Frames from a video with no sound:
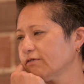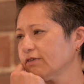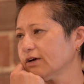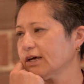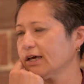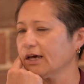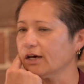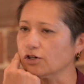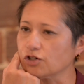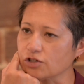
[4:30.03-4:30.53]

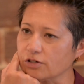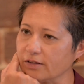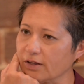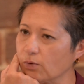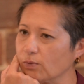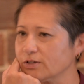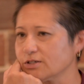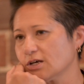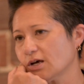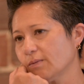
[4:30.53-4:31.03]
vacation that
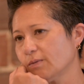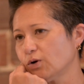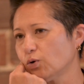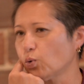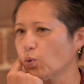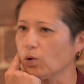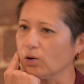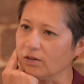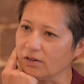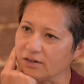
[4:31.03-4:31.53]
one time in New
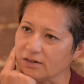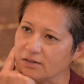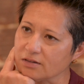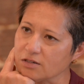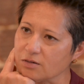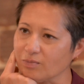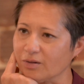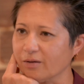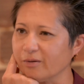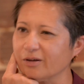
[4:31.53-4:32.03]
Orleans,
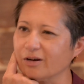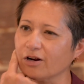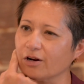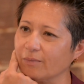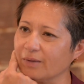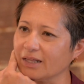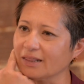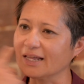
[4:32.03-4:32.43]
and you know what I mean?